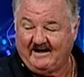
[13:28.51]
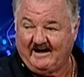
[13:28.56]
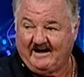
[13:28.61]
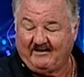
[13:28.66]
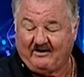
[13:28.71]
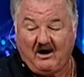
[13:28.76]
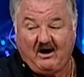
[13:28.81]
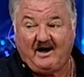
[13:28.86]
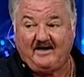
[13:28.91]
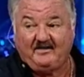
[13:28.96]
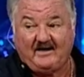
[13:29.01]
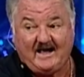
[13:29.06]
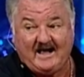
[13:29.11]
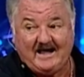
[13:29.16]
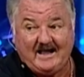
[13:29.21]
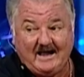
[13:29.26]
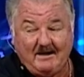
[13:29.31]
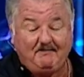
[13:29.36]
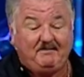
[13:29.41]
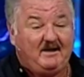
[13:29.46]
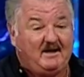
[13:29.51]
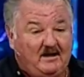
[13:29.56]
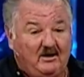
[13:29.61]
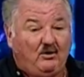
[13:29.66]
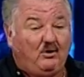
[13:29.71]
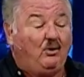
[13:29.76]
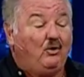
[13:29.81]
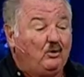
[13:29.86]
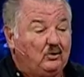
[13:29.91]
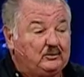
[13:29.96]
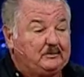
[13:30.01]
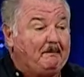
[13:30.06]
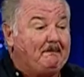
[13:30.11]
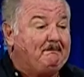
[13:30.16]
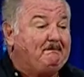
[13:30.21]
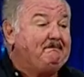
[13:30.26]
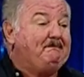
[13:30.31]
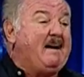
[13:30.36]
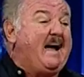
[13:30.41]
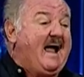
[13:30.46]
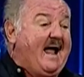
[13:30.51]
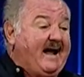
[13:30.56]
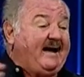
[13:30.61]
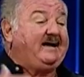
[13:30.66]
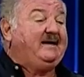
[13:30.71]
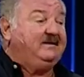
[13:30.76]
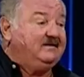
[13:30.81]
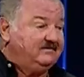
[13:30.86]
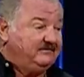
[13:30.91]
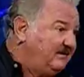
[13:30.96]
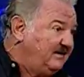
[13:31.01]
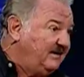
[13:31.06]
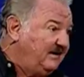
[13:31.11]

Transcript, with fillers: are either A, being called back